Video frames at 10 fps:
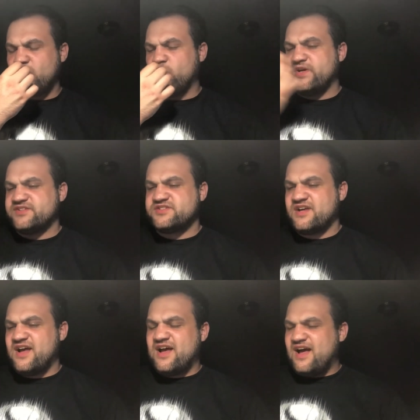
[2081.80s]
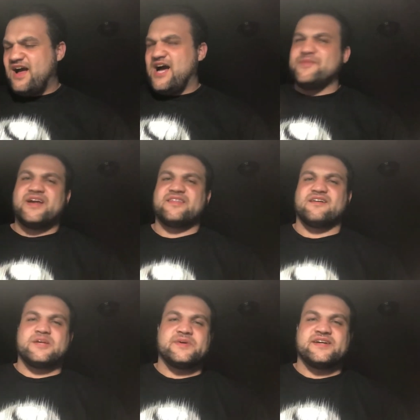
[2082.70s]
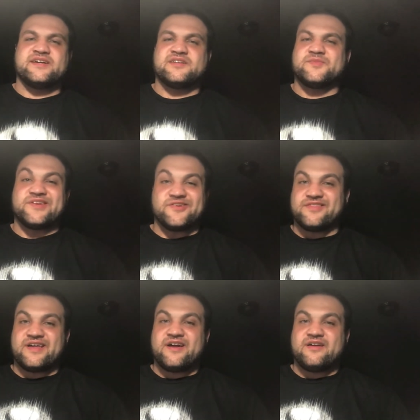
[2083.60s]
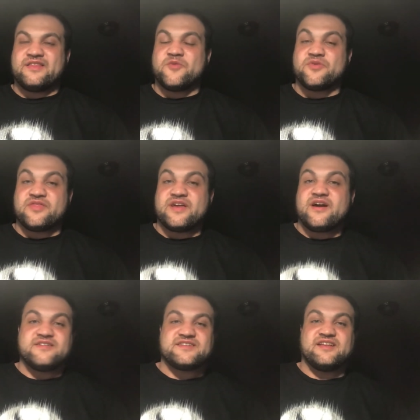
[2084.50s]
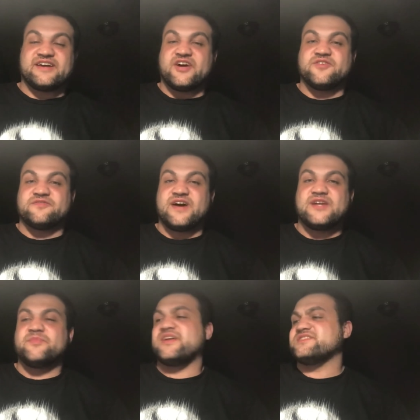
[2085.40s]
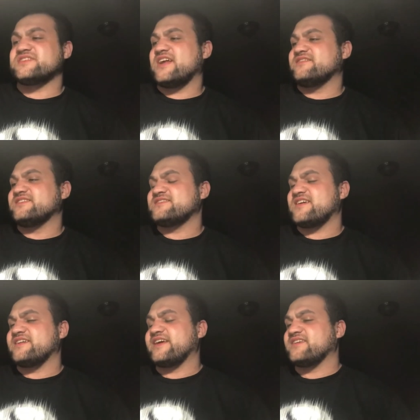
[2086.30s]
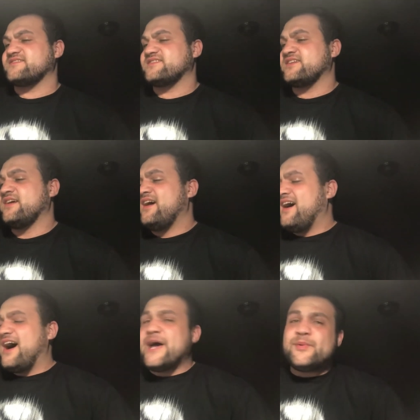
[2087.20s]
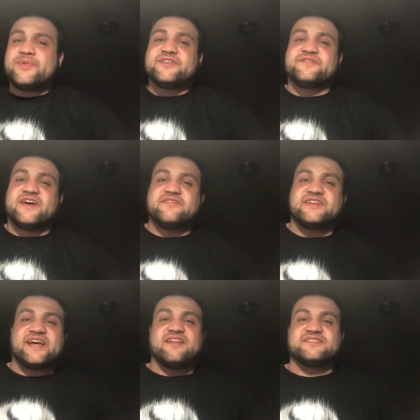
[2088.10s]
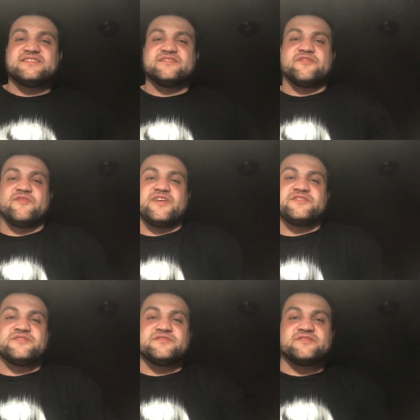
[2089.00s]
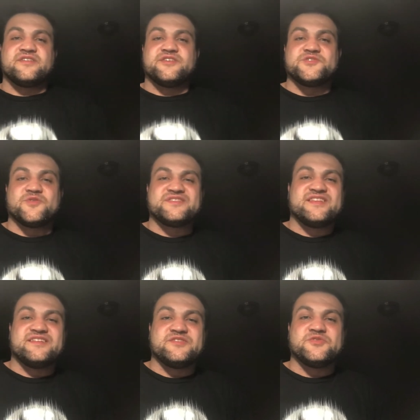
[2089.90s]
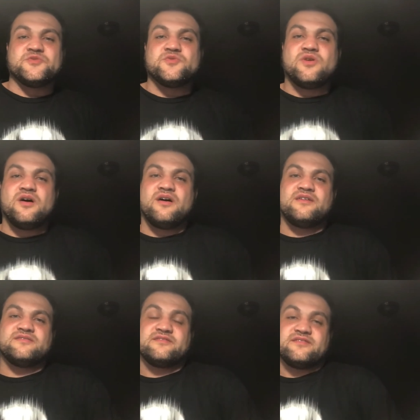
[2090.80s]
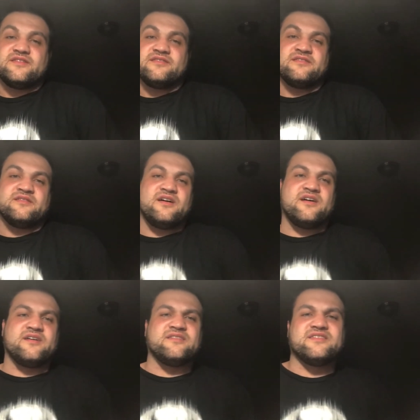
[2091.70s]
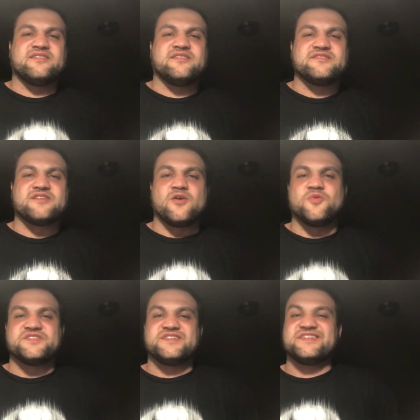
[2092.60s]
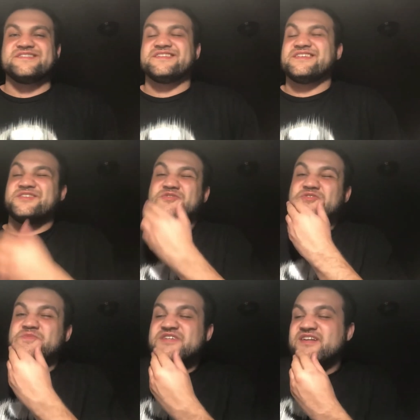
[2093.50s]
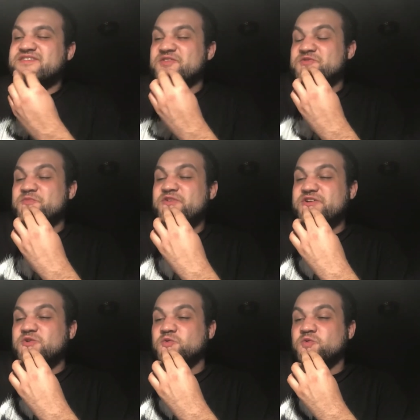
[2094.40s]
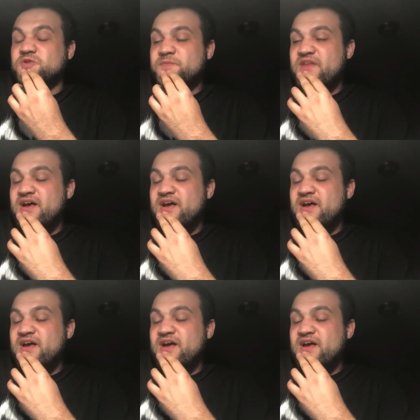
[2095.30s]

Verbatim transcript: which I mean, I thought about getting them. They're there. They were there. It's not like I couldn't find them, but I just kind of decided against it. I am a big fan of the Galaxies of Adventures uh, shorts that they do on uh, the Star Wars and Disney YouTube channels. Those are pretty cool.